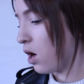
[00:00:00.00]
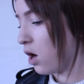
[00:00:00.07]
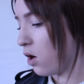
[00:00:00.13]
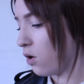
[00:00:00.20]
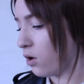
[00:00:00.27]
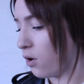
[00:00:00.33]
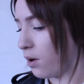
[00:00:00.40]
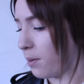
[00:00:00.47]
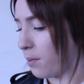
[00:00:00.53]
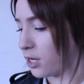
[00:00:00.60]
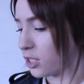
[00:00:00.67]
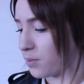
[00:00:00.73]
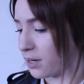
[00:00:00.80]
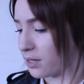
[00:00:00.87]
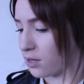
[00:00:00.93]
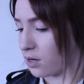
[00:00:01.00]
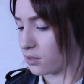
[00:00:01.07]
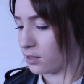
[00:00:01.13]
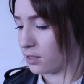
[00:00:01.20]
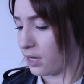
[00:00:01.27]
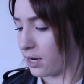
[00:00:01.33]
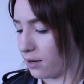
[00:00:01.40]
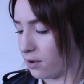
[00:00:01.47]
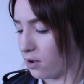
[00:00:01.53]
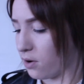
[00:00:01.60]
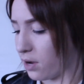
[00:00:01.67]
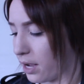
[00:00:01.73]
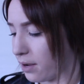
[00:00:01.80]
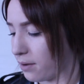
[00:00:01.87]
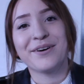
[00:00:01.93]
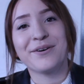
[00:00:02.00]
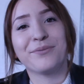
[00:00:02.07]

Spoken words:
Oh no, I washed my socks today. Okay.